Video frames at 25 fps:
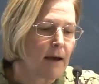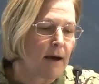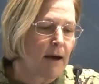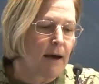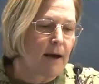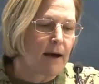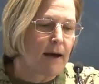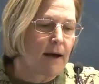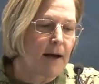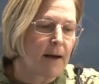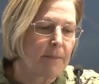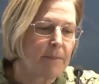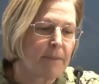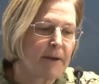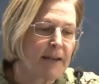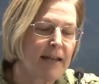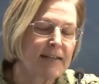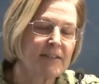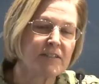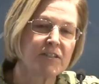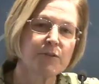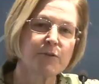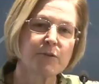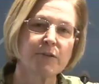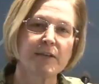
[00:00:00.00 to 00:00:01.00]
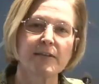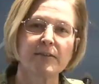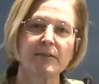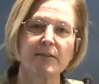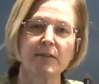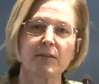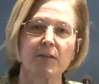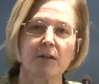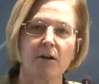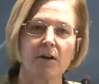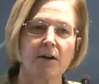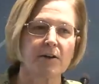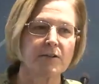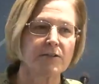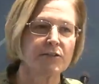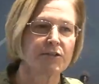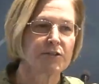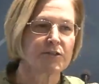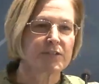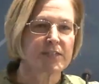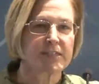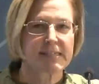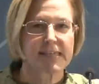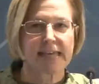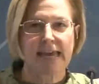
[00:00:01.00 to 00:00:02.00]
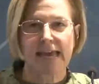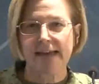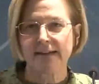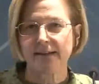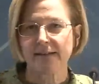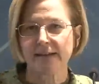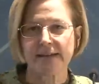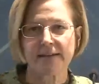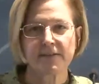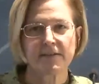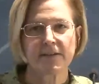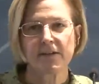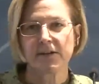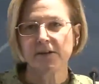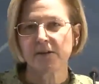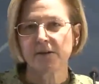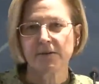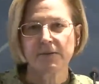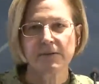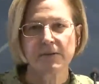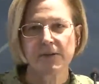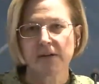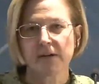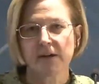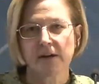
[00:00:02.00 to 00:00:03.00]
Uh, but I do think the larger scaling, though,